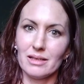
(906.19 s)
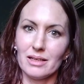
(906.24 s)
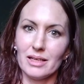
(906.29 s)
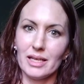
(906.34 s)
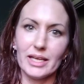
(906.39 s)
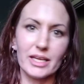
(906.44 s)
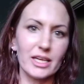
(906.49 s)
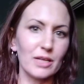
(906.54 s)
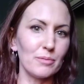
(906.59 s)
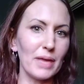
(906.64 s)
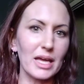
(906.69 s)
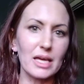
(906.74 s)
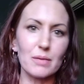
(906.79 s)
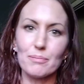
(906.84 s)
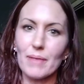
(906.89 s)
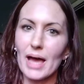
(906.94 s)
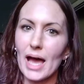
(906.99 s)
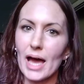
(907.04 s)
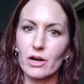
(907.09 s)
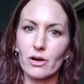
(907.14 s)
He can make
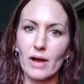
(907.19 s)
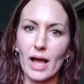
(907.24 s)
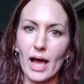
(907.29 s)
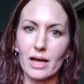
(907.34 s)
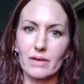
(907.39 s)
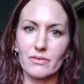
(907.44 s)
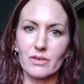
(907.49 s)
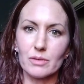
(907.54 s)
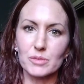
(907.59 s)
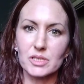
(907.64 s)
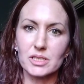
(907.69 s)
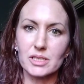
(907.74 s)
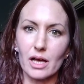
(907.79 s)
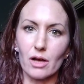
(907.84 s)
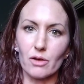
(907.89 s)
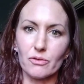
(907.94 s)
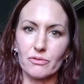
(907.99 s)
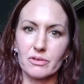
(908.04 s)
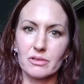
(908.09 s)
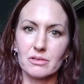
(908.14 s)
matter out of
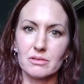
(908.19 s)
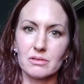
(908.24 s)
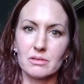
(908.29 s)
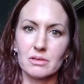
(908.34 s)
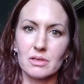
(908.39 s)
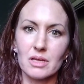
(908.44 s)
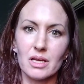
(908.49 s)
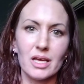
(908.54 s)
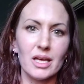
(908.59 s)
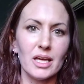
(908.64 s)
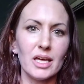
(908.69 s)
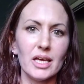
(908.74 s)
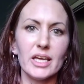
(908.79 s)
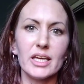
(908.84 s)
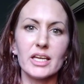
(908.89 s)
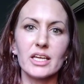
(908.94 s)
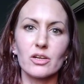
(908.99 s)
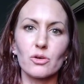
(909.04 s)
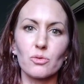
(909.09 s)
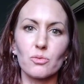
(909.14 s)
himself. He
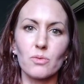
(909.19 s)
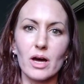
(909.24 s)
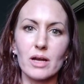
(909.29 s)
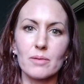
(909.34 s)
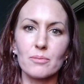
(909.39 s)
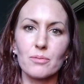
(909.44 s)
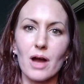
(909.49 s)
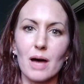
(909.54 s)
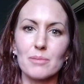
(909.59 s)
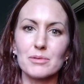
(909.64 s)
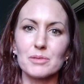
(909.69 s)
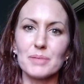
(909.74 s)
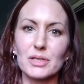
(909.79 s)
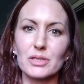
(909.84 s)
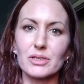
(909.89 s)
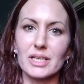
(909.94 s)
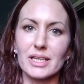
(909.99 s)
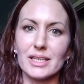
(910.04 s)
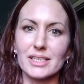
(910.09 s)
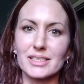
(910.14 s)
can run
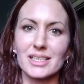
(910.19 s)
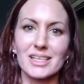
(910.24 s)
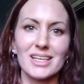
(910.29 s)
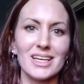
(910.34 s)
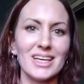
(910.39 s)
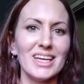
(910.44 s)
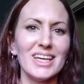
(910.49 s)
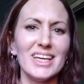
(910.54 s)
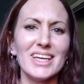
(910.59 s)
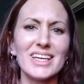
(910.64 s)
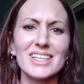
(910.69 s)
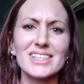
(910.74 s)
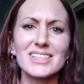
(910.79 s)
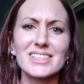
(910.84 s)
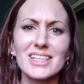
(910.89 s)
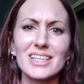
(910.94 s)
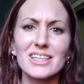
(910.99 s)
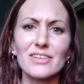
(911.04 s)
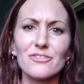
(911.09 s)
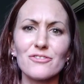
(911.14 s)
probabilities. He can
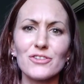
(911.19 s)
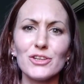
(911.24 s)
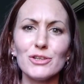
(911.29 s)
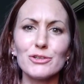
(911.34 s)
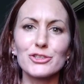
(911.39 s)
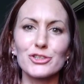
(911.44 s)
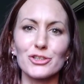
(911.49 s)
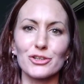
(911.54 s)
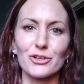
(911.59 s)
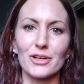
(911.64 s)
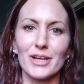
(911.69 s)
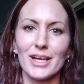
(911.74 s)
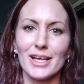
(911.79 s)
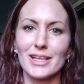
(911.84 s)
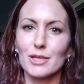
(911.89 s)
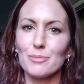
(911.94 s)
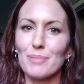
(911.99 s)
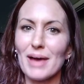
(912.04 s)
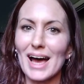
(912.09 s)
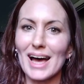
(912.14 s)
see the future,
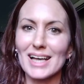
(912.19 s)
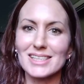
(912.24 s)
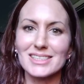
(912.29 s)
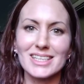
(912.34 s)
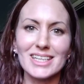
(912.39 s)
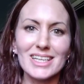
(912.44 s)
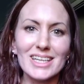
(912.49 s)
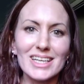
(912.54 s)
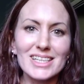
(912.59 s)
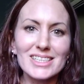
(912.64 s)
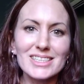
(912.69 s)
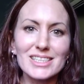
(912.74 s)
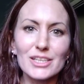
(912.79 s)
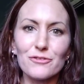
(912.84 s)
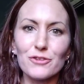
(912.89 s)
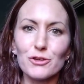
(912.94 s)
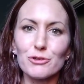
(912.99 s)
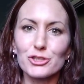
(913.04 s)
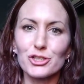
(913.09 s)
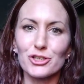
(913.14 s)
the past. He is the
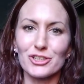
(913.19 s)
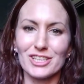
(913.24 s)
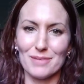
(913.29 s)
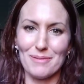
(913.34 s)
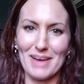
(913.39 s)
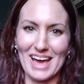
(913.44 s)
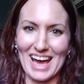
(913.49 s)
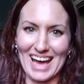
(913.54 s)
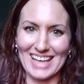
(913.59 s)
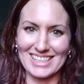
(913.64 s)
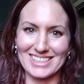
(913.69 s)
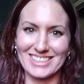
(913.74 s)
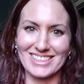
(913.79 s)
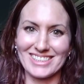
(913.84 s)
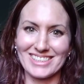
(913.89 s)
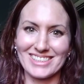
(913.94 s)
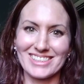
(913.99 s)
future and the past.